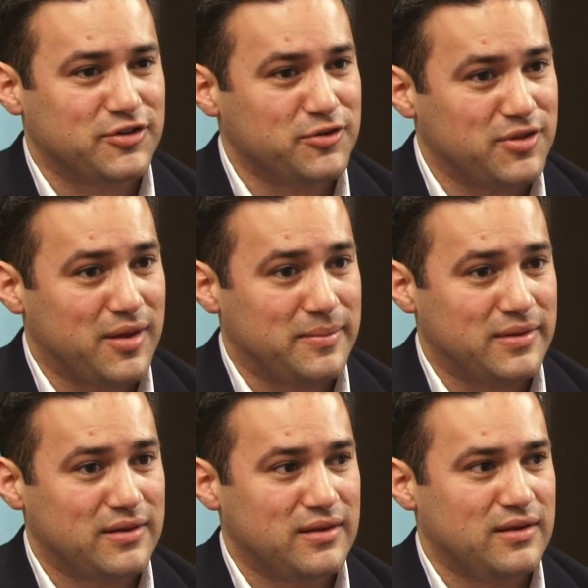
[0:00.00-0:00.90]
do them
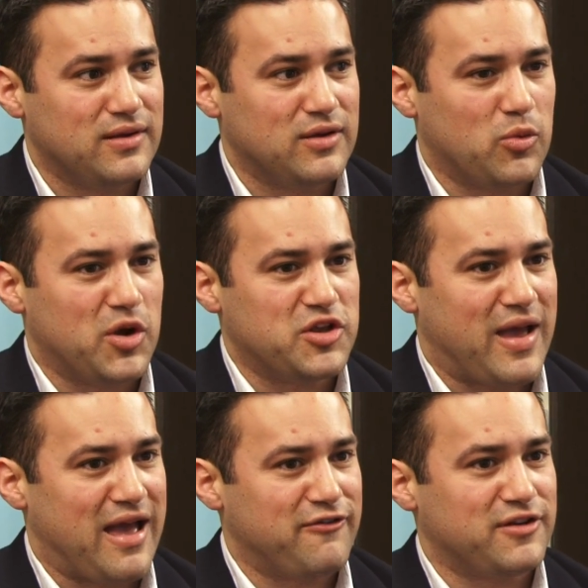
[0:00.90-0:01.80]
when you
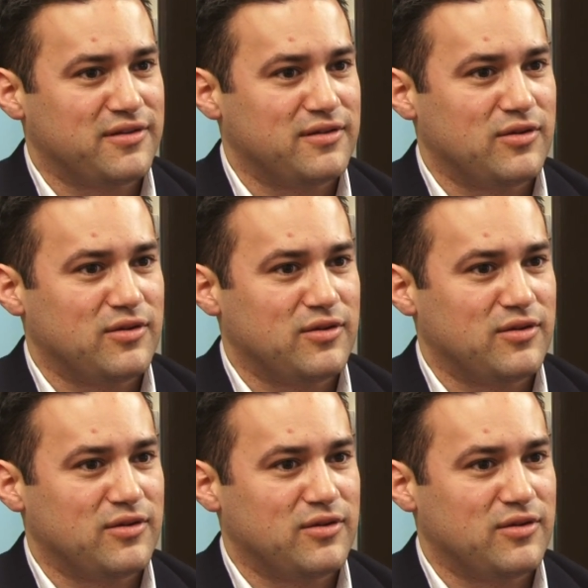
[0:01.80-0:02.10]
haven't